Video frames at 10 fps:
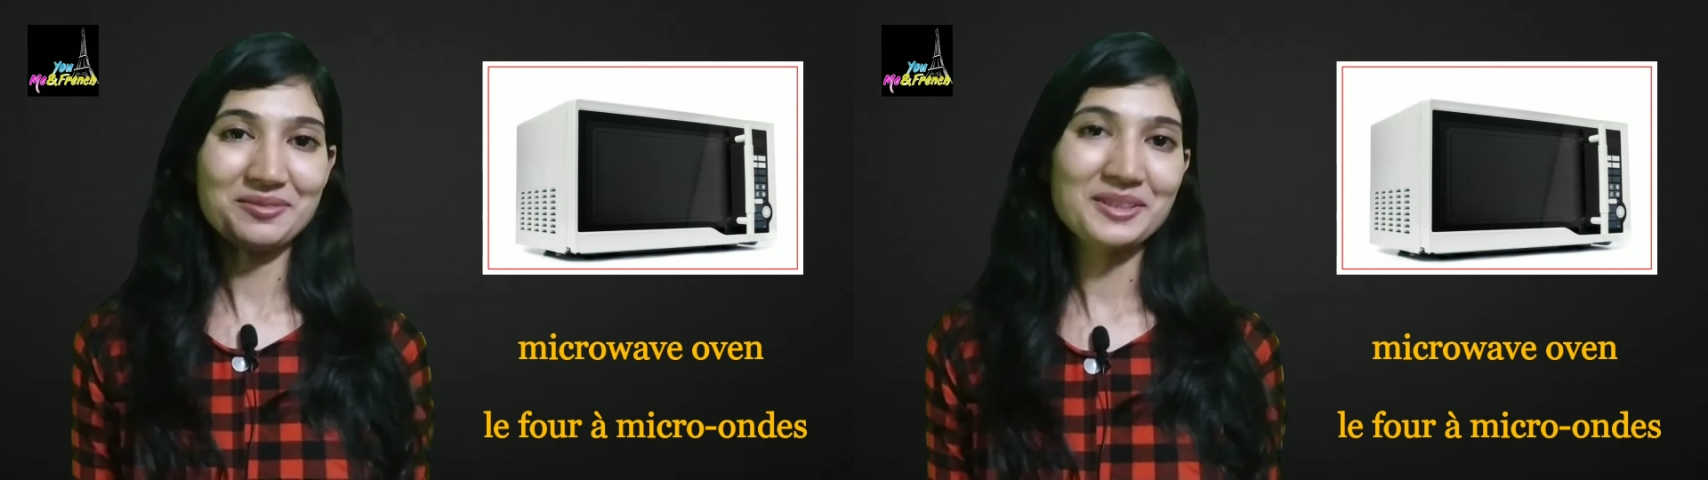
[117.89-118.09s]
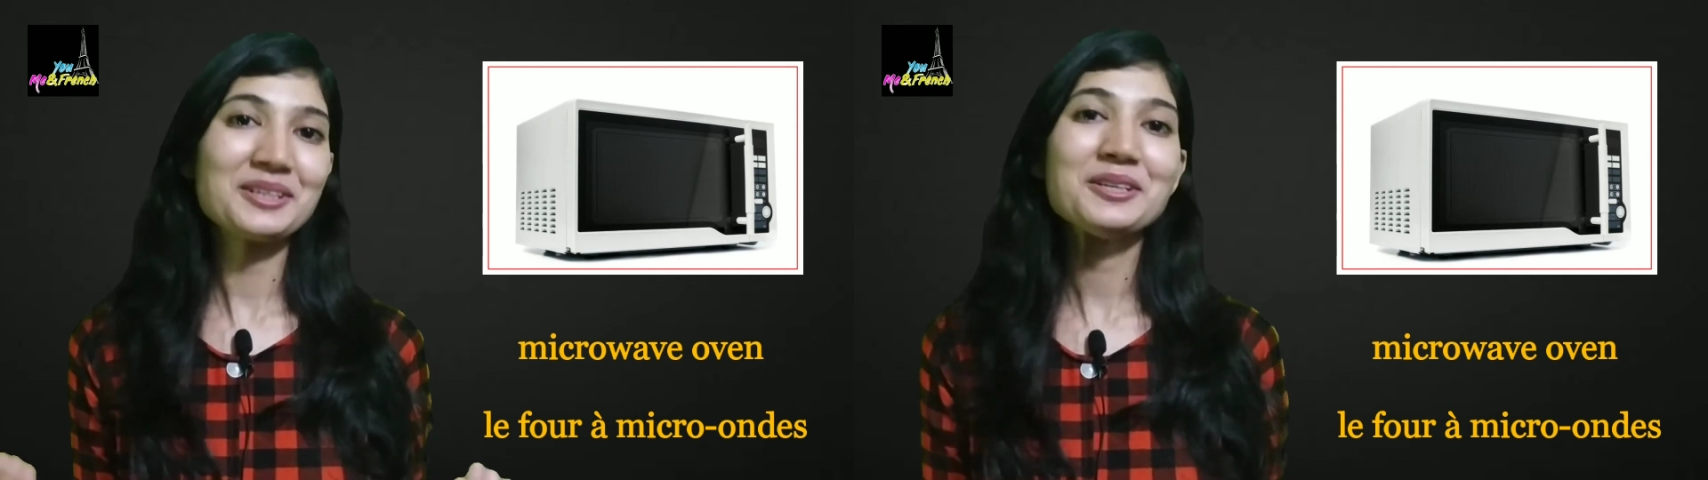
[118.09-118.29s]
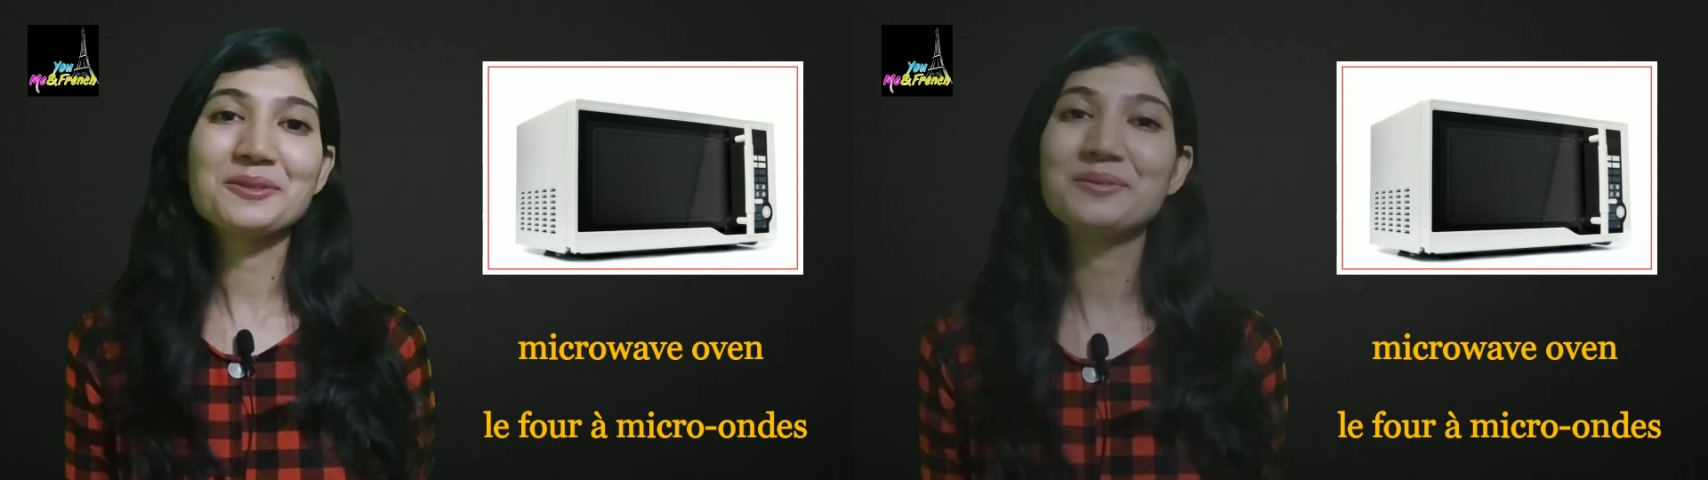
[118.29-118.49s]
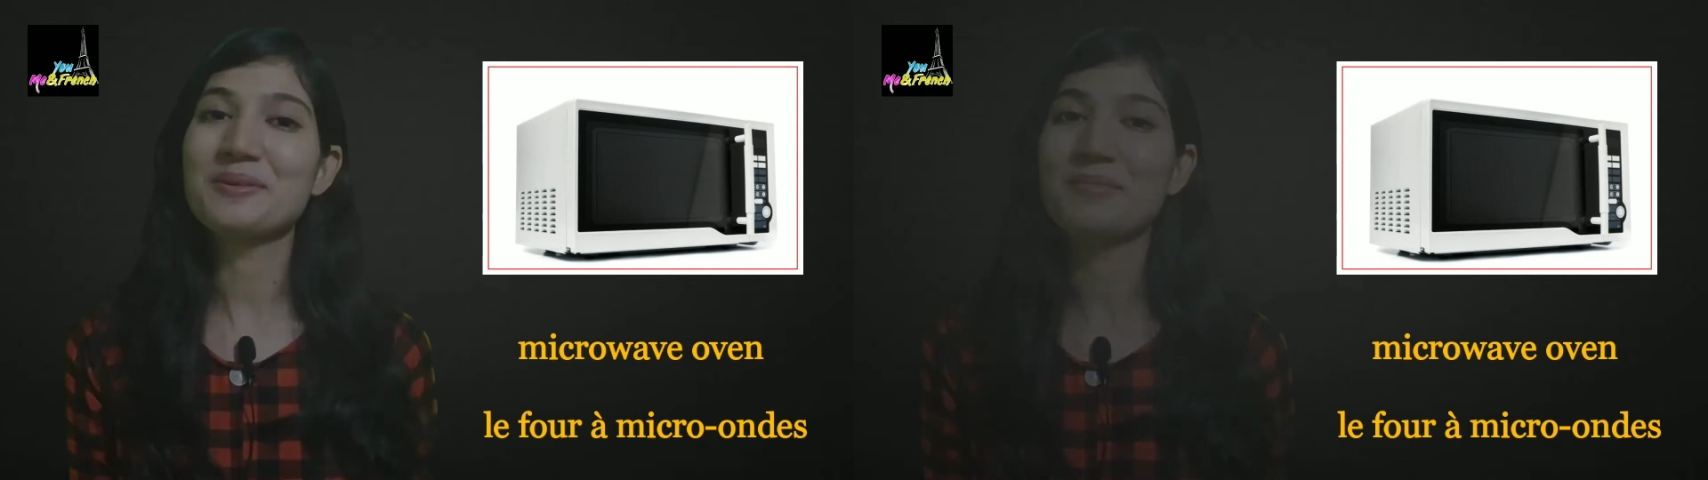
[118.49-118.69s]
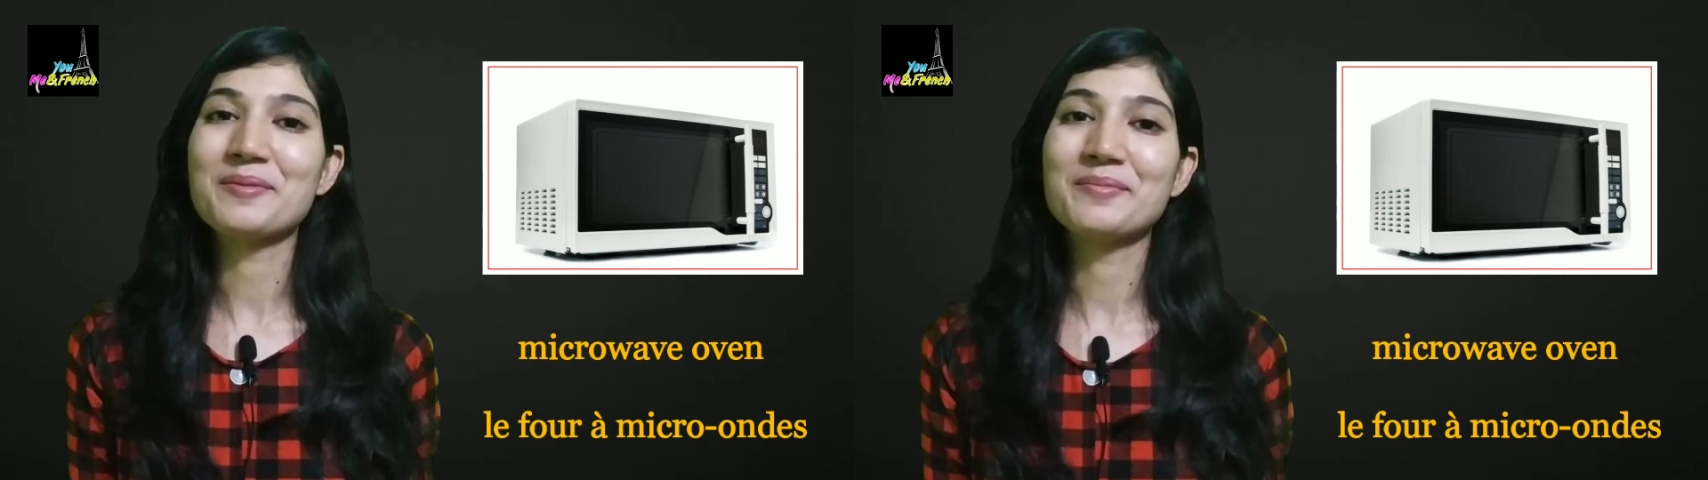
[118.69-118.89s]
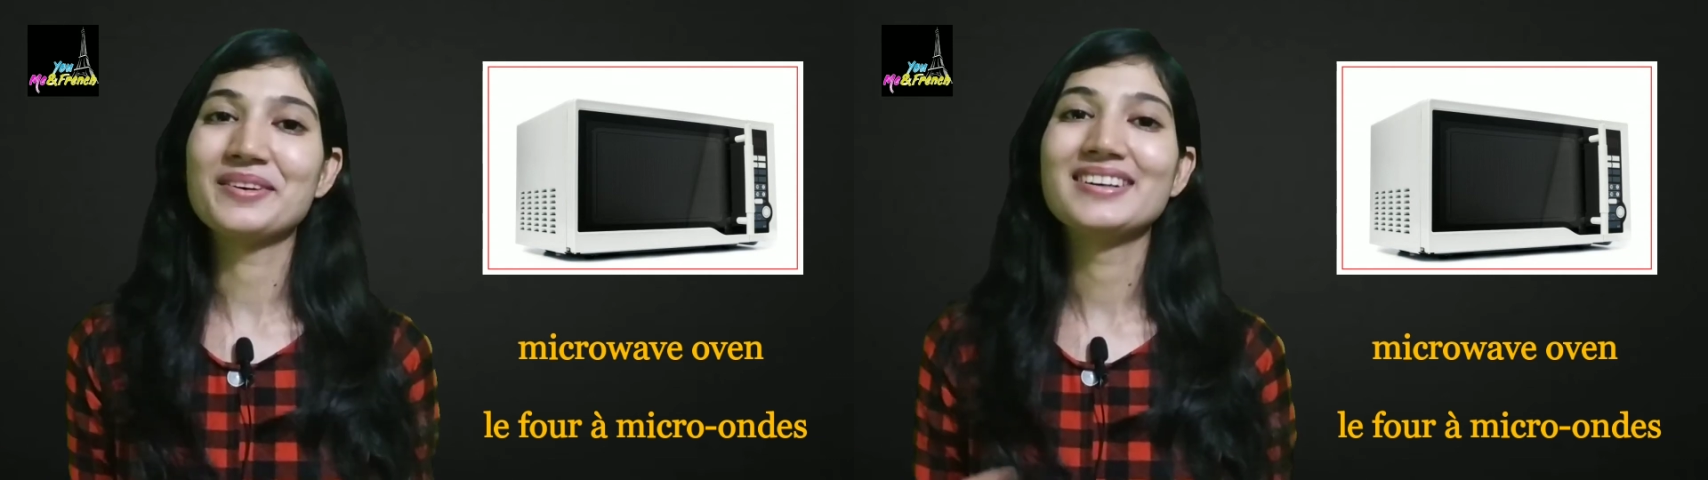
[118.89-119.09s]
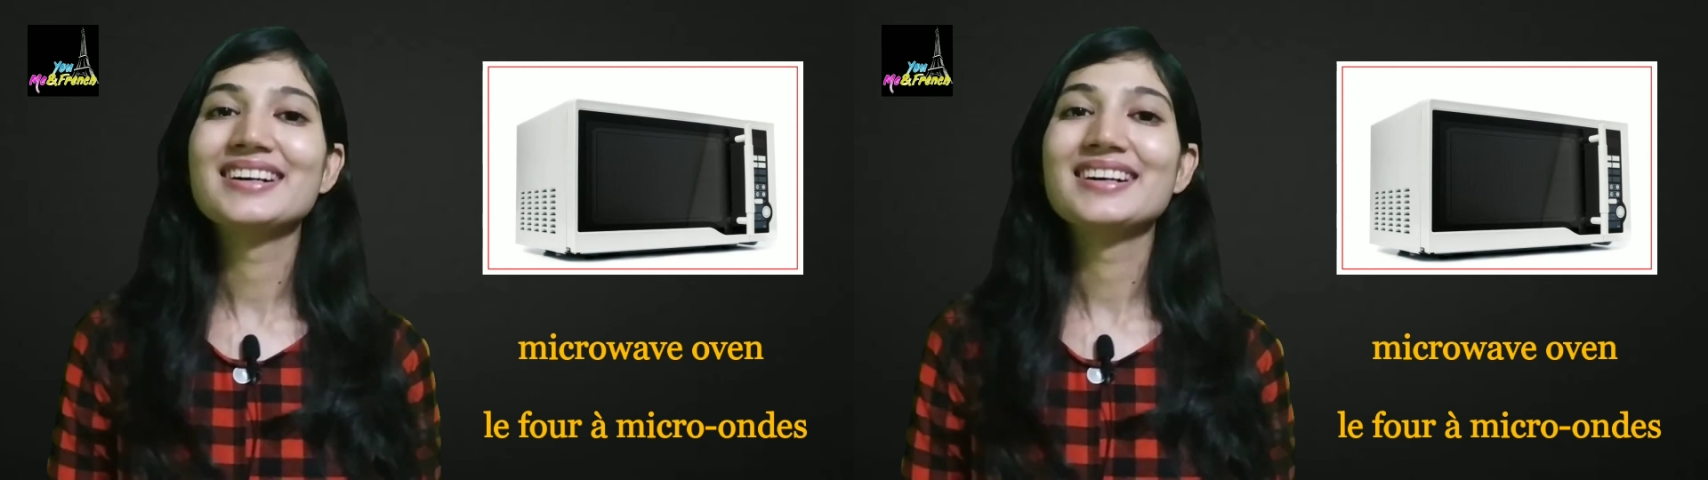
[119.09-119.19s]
We need to remember.